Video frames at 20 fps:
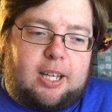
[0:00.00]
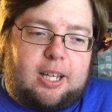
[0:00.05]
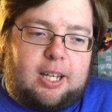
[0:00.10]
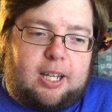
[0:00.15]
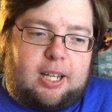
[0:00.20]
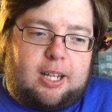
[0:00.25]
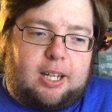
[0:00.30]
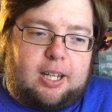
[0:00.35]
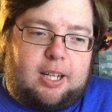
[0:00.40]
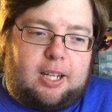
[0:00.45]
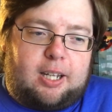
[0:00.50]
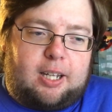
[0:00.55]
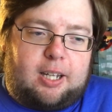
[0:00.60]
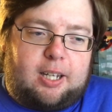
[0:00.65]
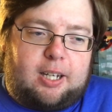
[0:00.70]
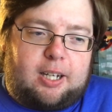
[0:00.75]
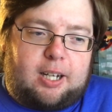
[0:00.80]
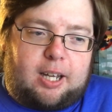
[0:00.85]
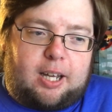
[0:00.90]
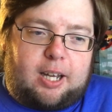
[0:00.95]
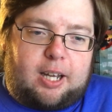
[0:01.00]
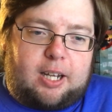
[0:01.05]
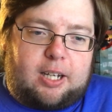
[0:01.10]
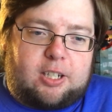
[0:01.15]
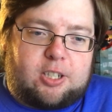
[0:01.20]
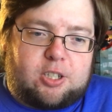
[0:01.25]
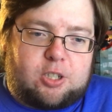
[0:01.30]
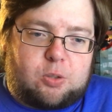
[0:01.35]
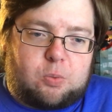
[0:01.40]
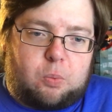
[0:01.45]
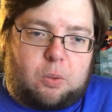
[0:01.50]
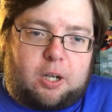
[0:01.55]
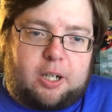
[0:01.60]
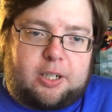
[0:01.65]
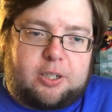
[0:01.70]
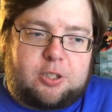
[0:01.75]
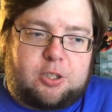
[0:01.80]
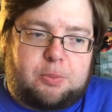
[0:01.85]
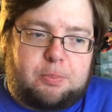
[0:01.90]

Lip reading: And I just wanted